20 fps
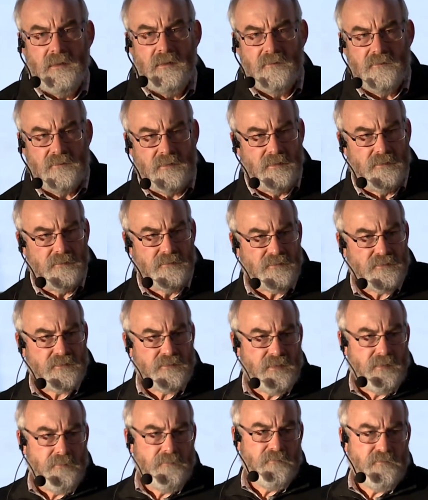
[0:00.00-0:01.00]
So
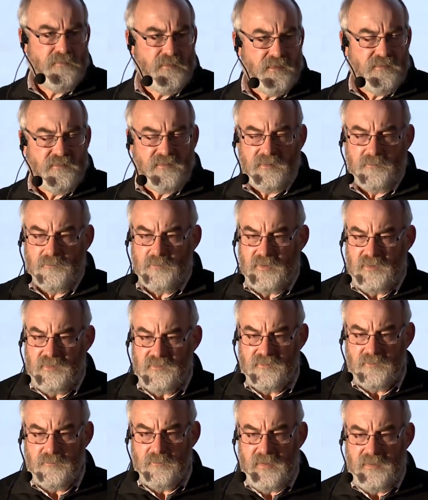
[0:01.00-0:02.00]
Scrum, for example,
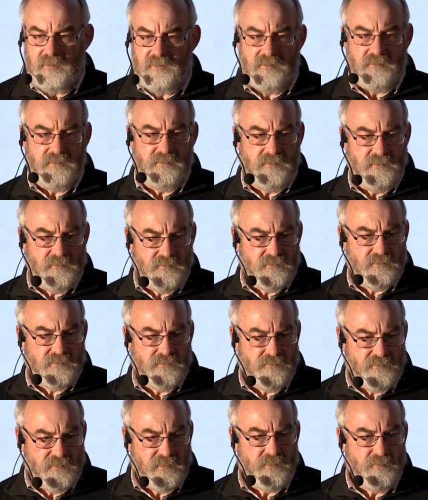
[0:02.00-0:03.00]
is a method, it's not
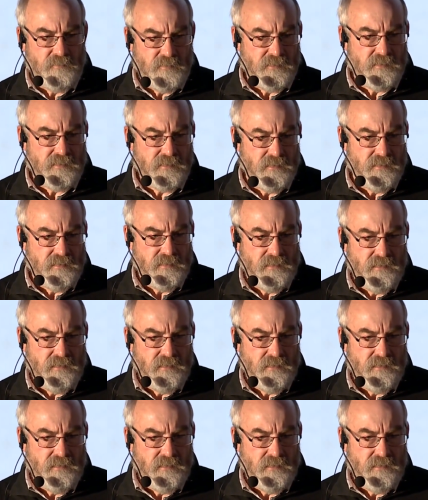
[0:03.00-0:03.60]
a framework,